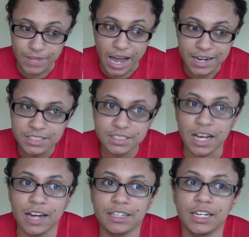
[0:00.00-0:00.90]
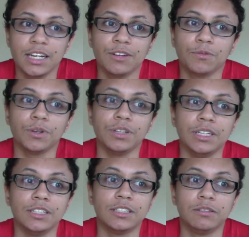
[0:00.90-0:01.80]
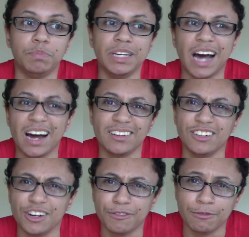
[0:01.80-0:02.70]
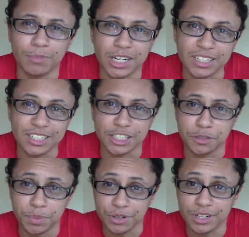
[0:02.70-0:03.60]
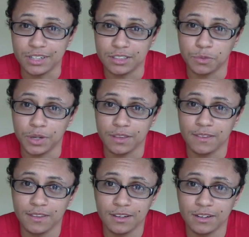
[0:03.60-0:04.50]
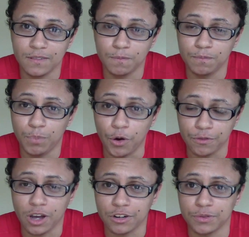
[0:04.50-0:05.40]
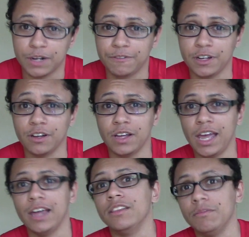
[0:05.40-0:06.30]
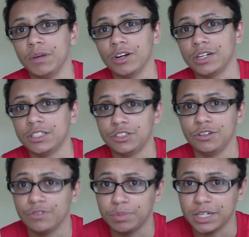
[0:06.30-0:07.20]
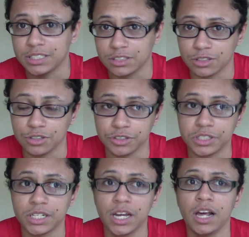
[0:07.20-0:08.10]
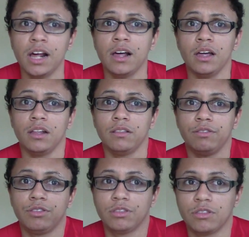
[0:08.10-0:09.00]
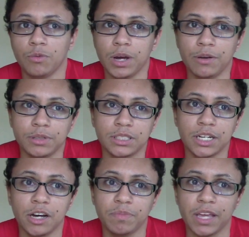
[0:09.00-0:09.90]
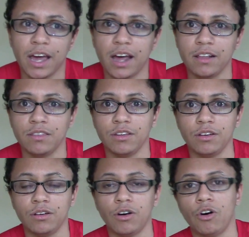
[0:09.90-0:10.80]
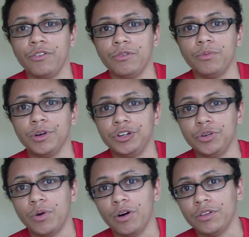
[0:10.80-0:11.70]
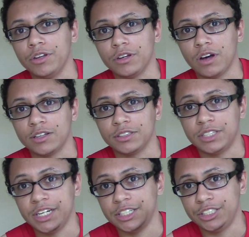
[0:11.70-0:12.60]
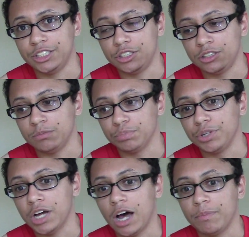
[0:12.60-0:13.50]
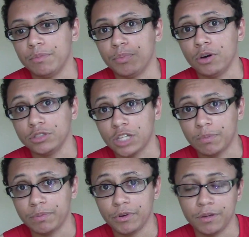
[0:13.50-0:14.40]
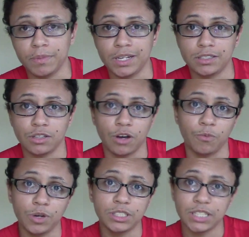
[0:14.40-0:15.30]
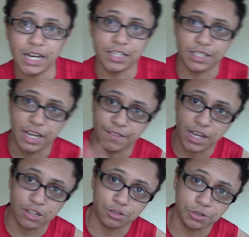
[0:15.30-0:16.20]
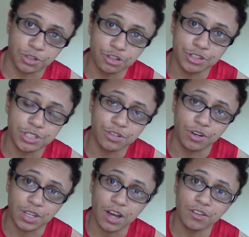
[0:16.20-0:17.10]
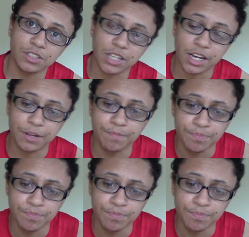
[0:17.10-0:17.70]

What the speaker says: I can't really speak highly enough of my experience with both Dr. Raphael and the American Institute for Plastic Surgery. The way it was set up, they had where you do all the consultations, pre-op and post-op appointments on one side, and then they had the actual surgery center on the other side.